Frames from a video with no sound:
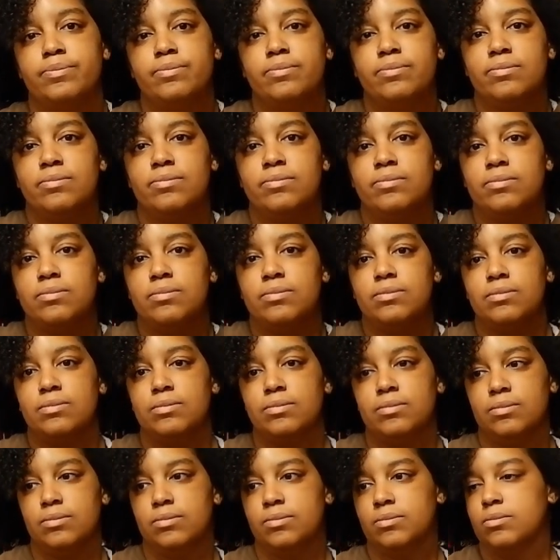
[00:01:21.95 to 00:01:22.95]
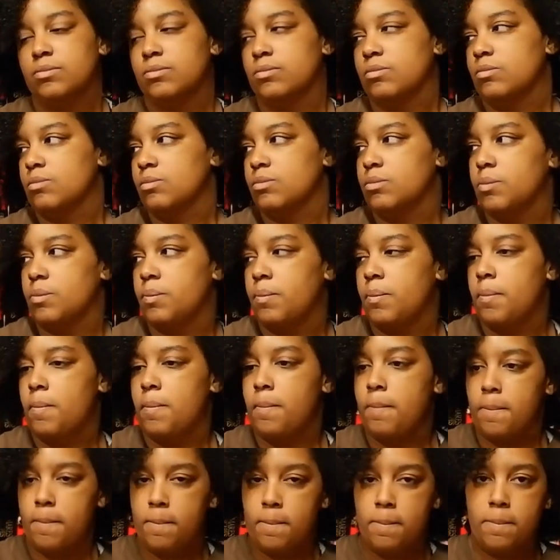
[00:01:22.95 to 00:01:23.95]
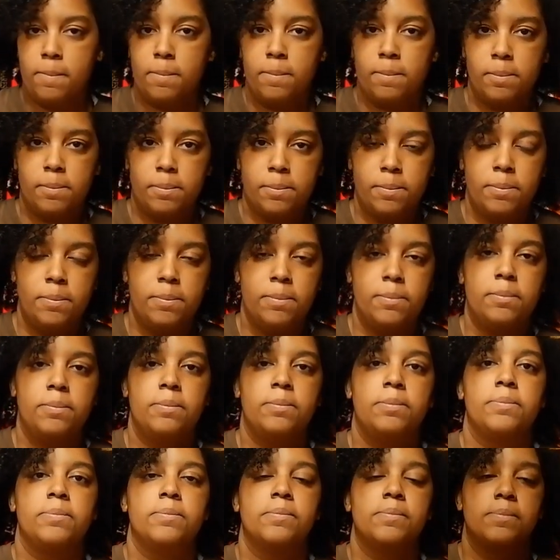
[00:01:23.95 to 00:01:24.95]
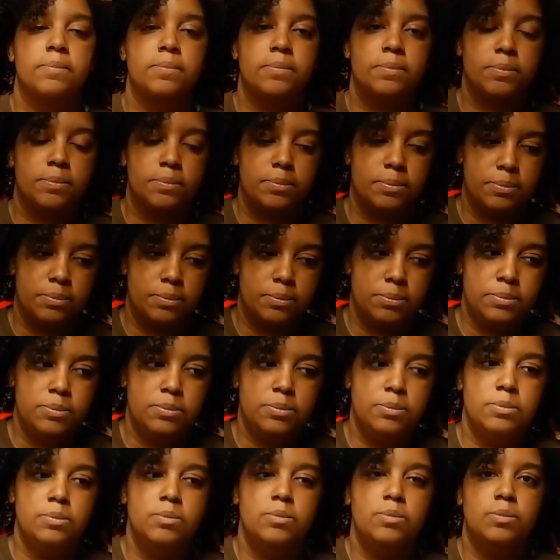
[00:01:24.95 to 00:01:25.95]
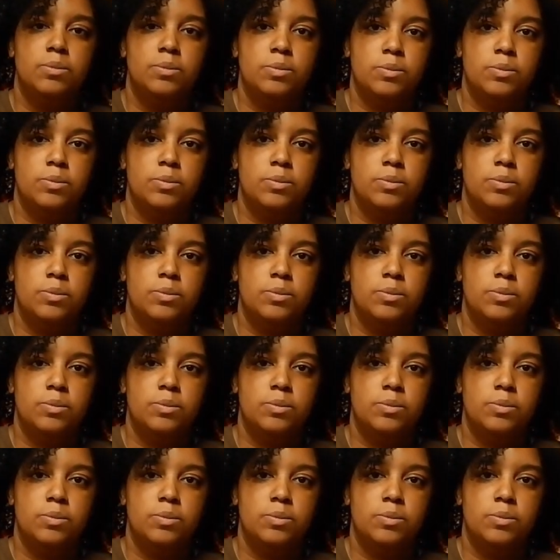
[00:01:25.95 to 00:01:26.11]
No words are spoken by the person on screen.